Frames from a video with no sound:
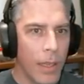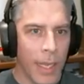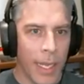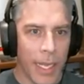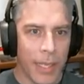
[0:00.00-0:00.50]

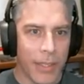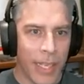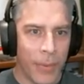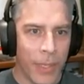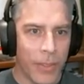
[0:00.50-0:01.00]
So
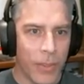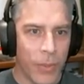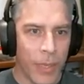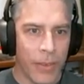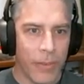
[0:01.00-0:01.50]
that one's
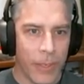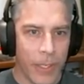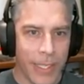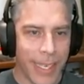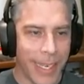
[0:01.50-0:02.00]
one for
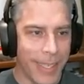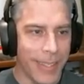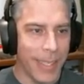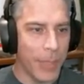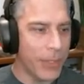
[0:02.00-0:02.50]
Tikale,
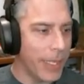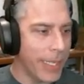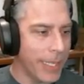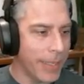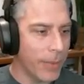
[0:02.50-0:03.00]

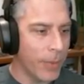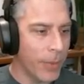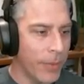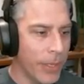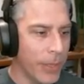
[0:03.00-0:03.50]
demonstrating
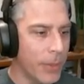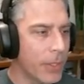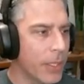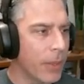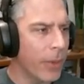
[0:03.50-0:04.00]
one of
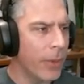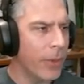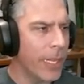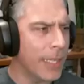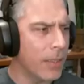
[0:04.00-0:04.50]
those. Although I don't know
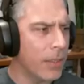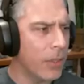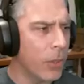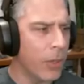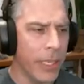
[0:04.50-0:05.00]
that that's
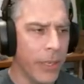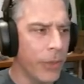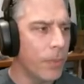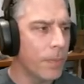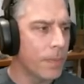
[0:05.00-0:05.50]
totally
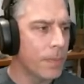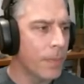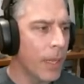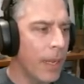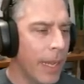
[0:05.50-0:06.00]
new.
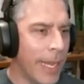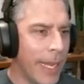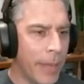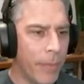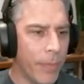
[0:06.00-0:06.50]

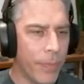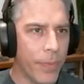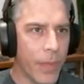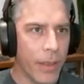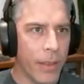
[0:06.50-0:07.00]

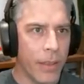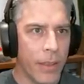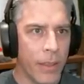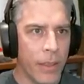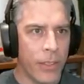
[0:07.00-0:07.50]

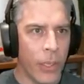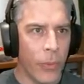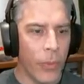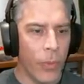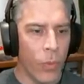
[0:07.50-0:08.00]
So
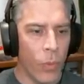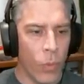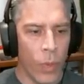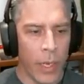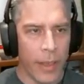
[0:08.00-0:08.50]

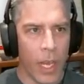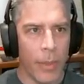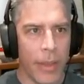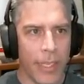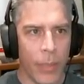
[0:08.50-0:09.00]
one of the
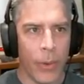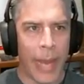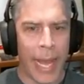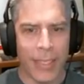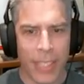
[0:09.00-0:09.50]
common things that we were
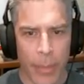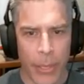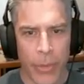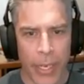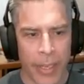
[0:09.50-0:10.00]
asked
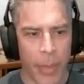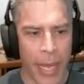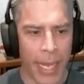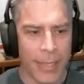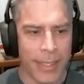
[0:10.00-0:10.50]
about in the
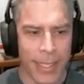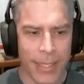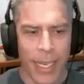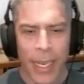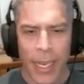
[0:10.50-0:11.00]
past
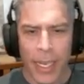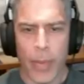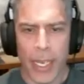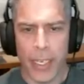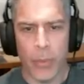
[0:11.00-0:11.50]
is
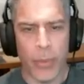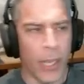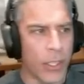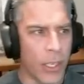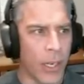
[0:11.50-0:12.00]
Compendium
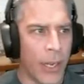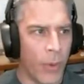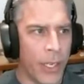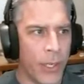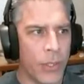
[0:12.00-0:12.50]
browser. I don't
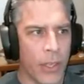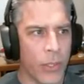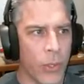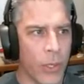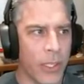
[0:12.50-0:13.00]
want to use all the
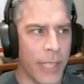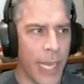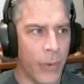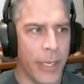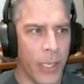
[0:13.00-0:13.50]
sources. How
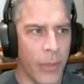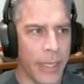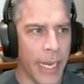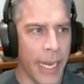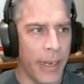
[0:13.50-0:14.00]
do I deal with
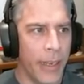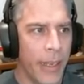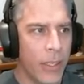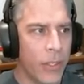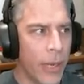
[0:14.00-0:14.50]
that?
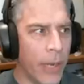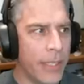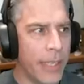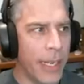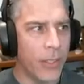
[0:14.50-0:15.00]
So now in the
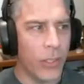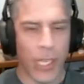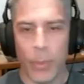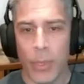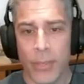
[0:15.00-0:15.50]
settings, there's a
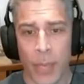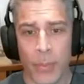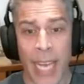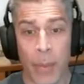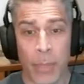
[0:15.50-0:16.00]
couple of
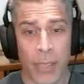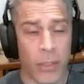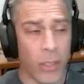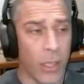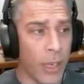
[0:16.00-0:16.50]
subtabs because
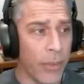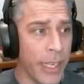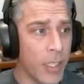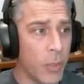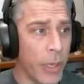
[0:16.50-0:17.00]
there's a lot of
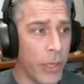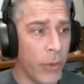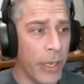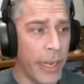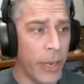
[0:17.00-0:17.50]
things, but you
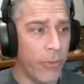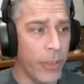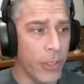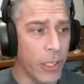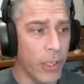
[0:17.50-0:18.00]
can now
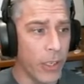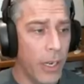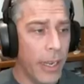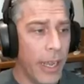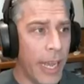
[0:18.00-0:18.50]
filter
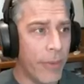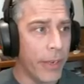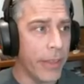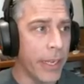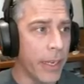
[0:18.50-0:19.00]

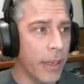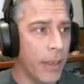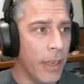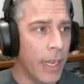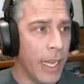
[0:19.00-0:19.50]
everything,
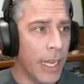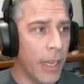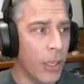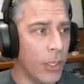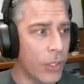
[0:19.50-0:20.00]

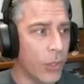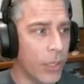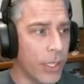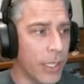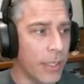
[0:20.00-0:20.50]
all your
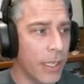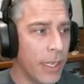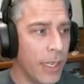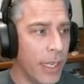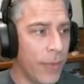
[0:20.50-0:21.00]
sources.
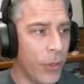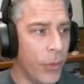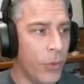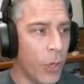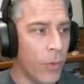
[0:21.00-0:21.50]
If
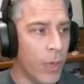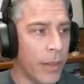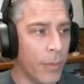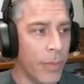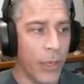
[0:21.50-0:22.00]
you don't want
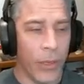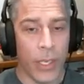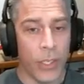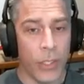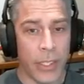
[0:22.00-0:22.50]
them there, you
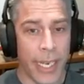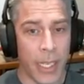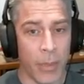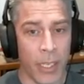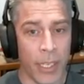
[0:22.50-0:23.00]
can just take
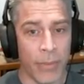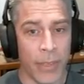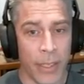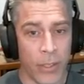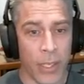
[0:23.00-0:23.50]
them off, and
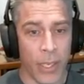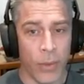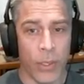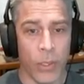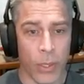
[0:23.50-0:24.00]
then this will give
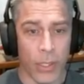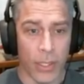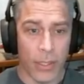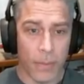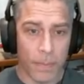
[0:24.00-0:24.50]
you the sources.